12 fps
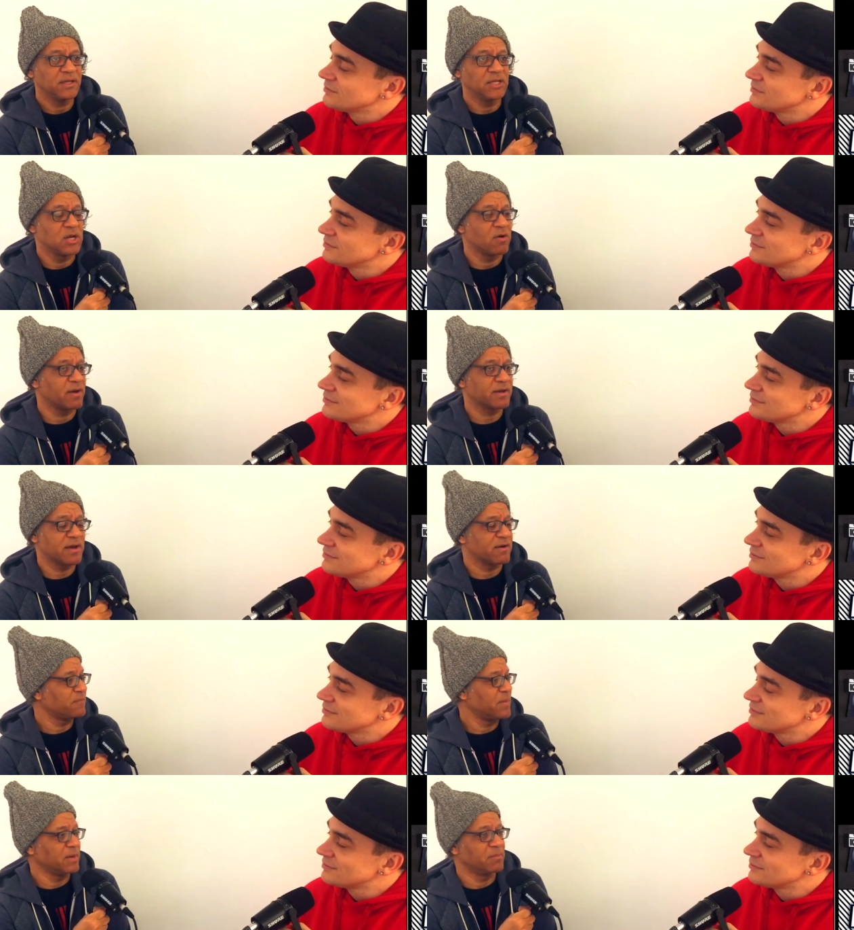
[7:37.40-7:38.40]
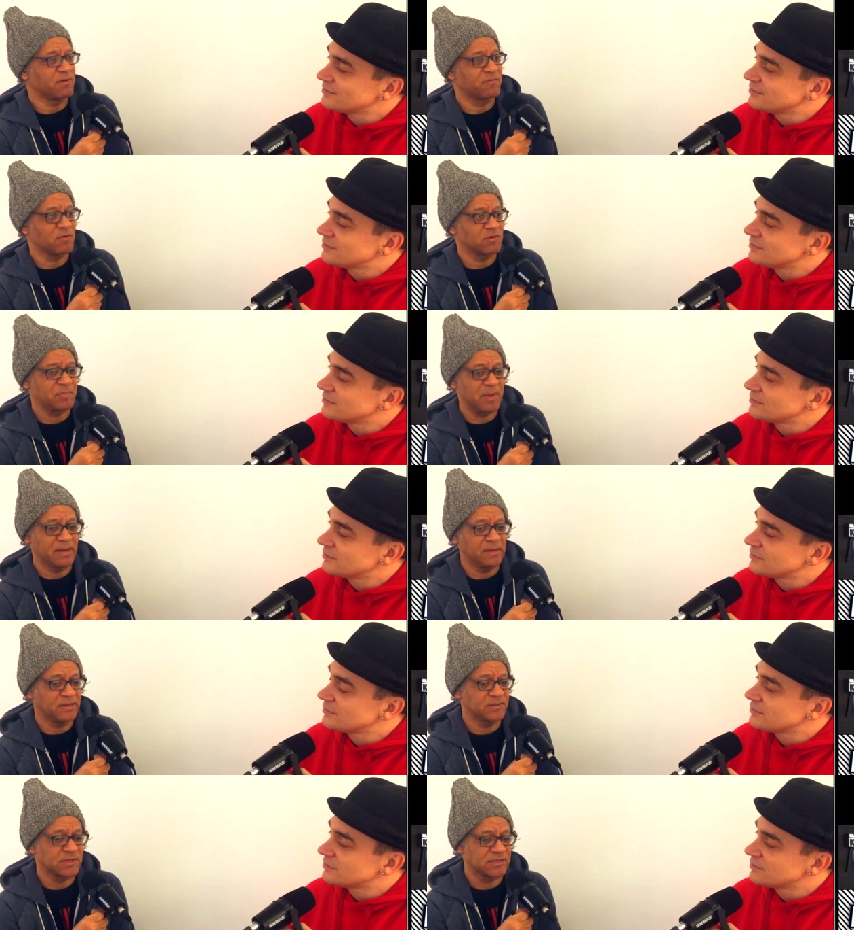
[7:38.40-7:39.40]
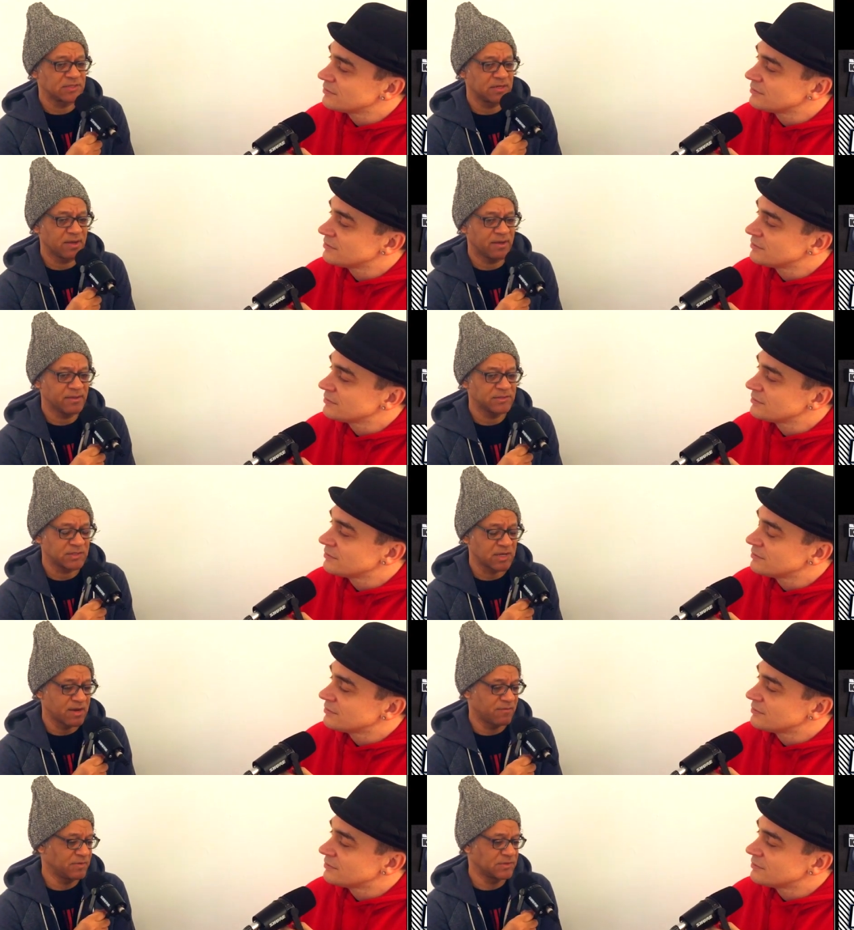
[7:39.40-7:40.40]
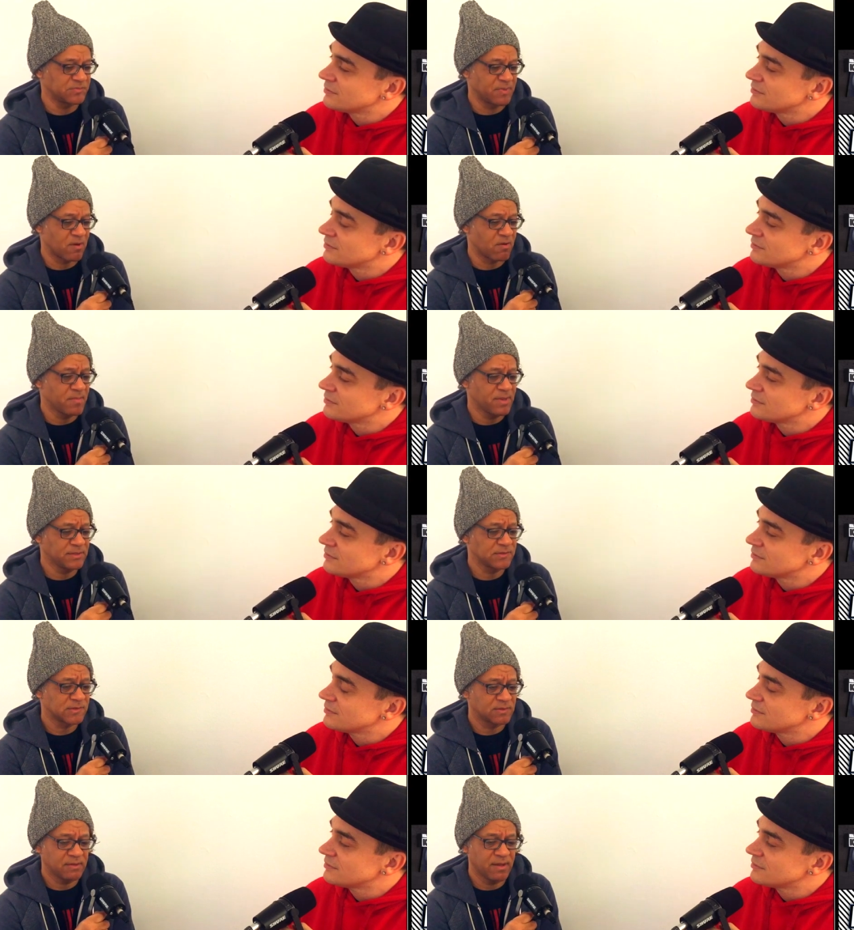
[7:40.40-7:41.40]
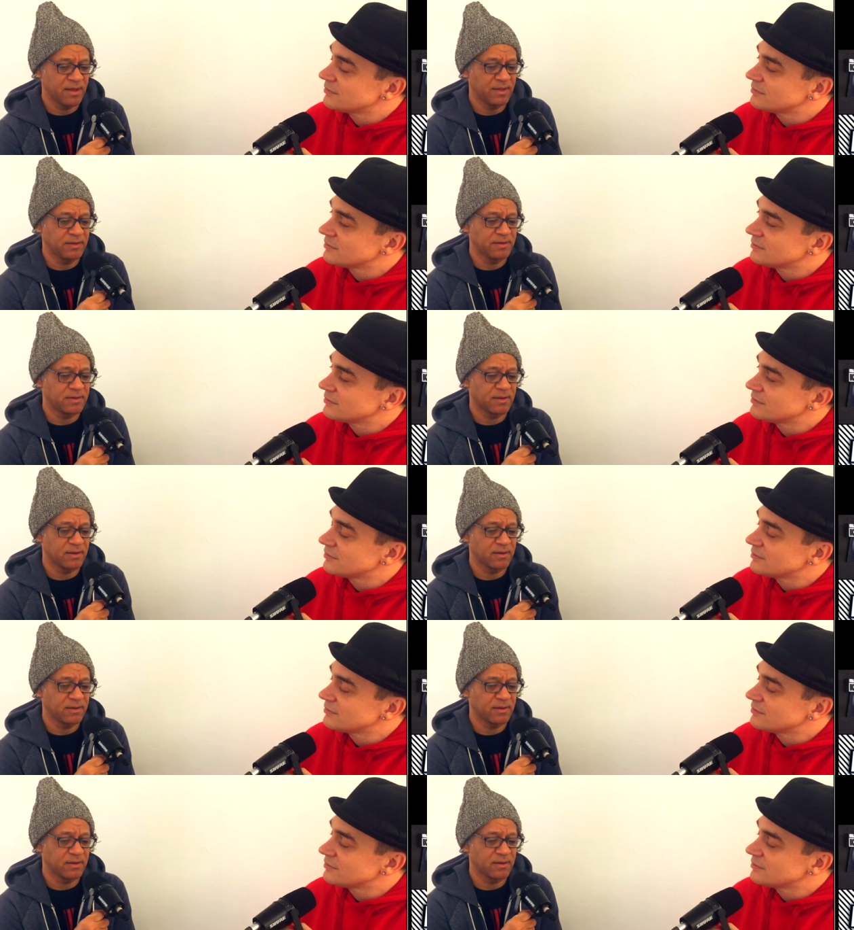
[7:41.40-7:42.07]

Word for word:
Speaker 1: you know, I kind of made my first paintings as a kind of experiment, and